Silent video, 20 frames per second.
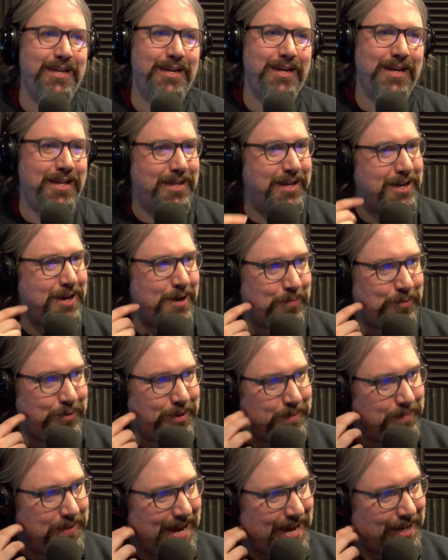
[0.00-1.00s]
the in the couple
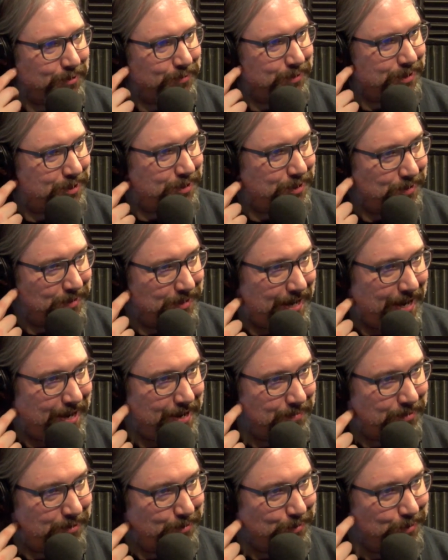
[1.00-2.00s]
Impact Twitch shows that I
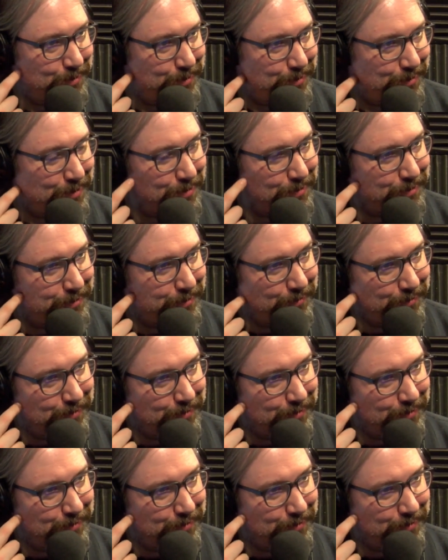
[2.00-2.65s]
produced are also.